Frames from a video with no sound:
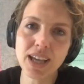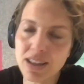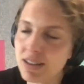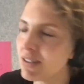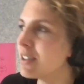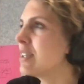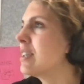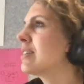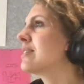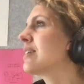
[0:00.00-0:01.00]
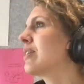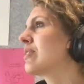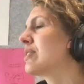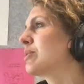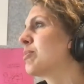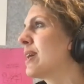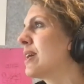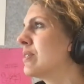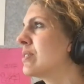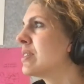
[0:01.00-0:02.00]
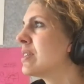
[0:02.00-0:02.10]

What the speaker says: ethics. Health is about